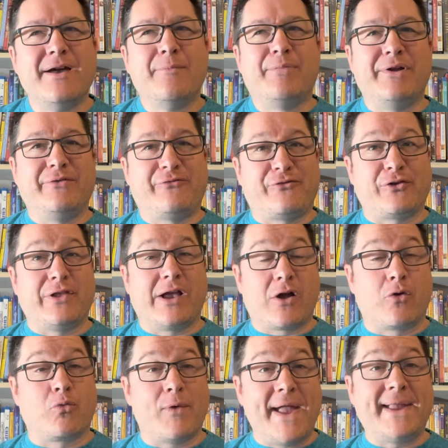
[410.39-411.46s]
But for like a
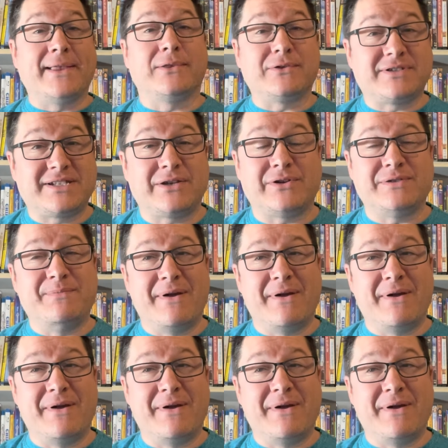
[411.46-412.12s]
regular series,